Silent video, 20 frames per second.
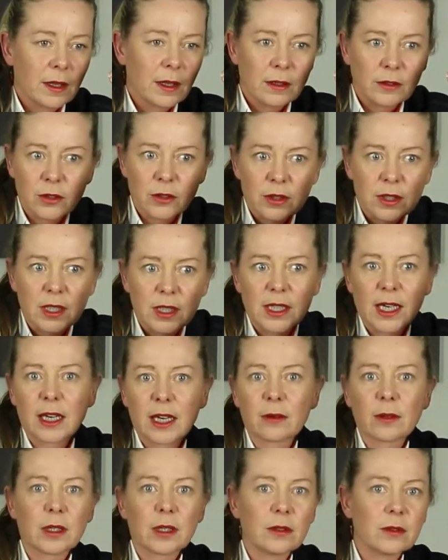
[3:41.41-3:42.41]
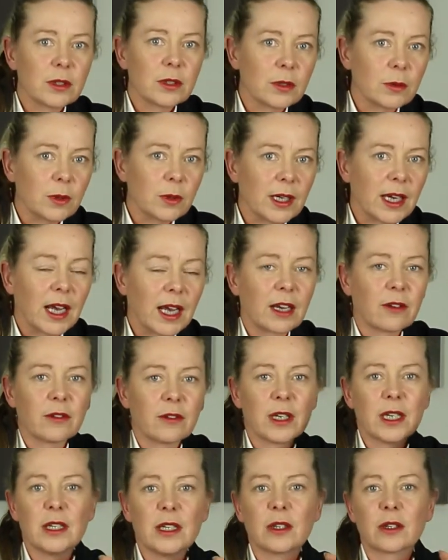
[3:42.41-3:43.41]
just the downloads to a
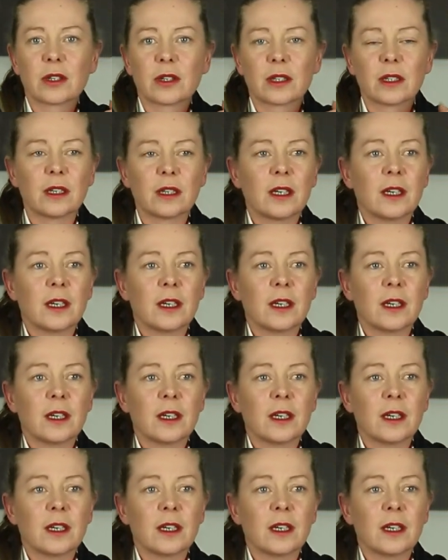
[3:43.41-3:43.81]
gallery. You can